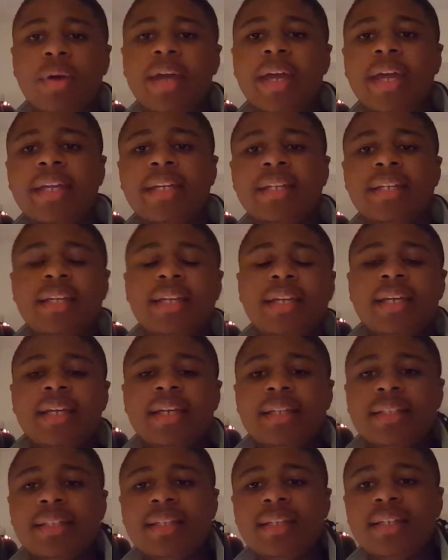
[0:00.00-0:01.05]
That way,
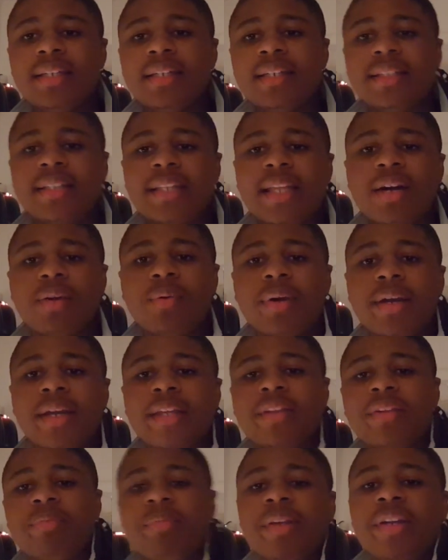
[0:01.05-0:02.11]

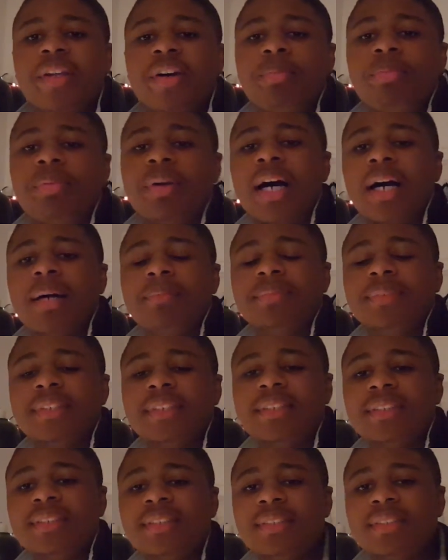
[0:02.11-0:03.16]
there'll be no
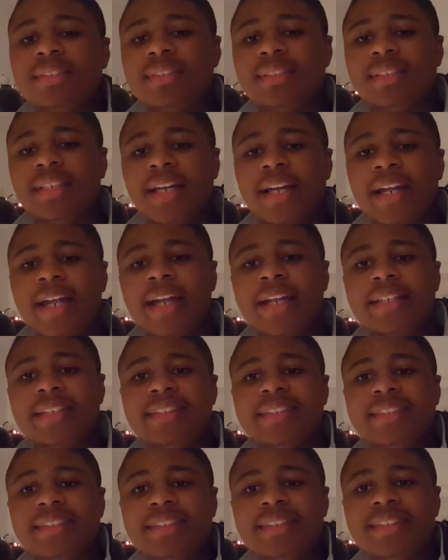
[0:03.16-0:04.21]
problems. All
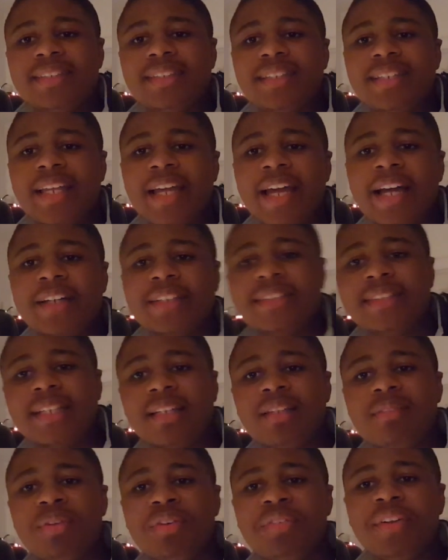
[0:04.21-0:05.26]
right,
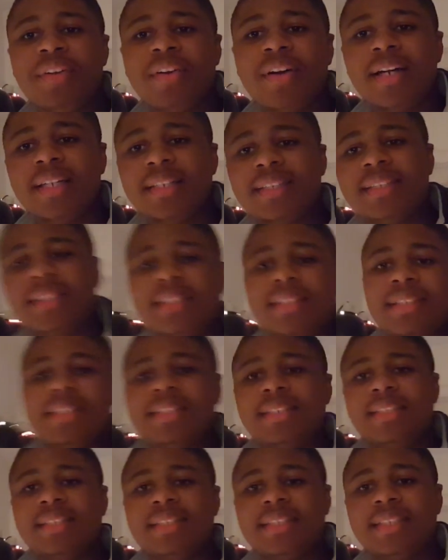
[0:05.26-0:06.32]
now it's time to move you
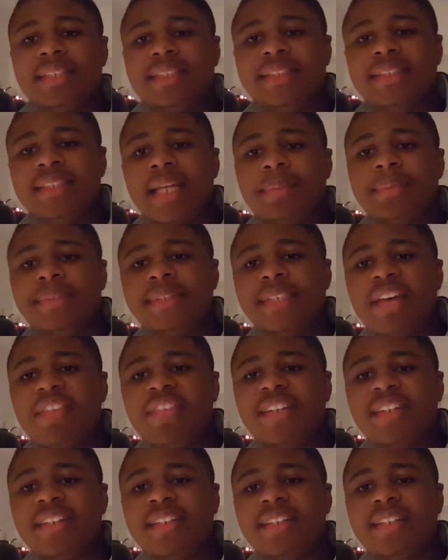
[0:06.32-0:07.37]
on to
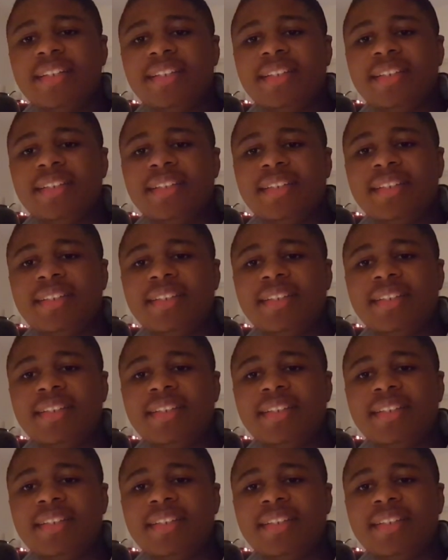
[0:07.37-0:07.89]
step 7.